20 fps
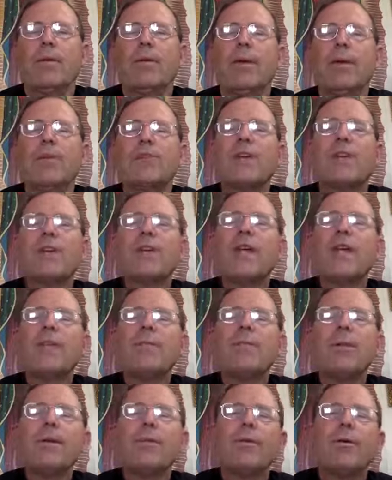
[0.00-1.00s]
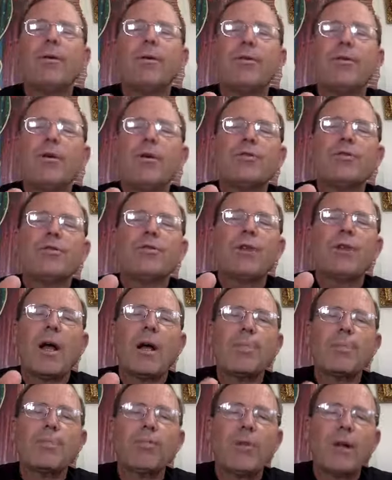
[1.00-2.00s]
When I say lay people, those who are
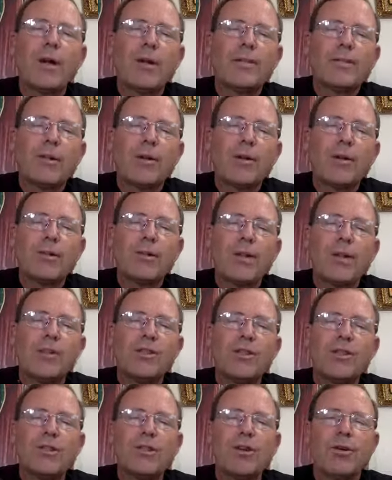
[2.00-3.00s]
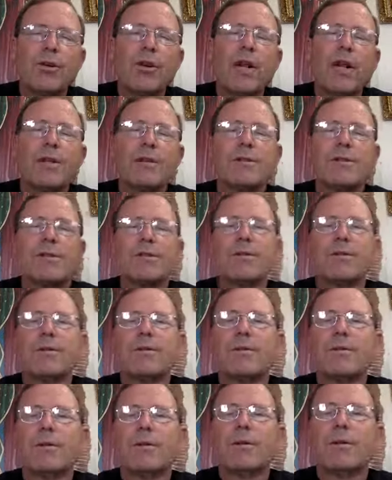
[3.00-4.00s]
not priests and religious or nuns.
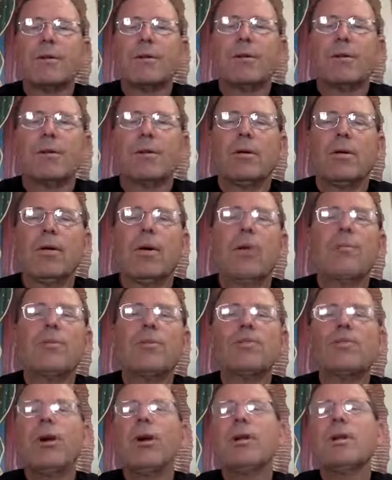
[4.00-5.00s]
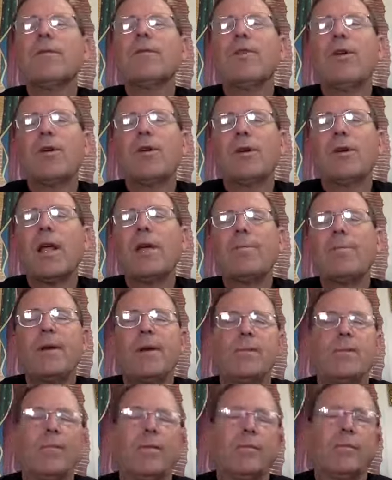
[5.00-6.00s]
Almost all of you are lay
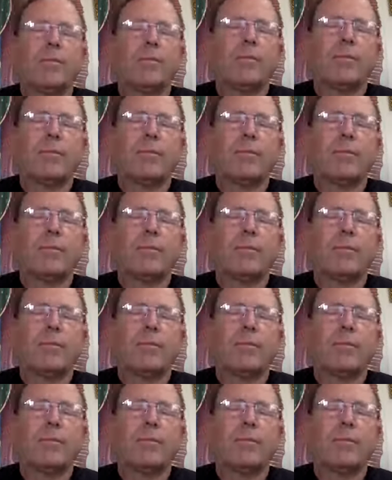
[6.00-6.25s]
people.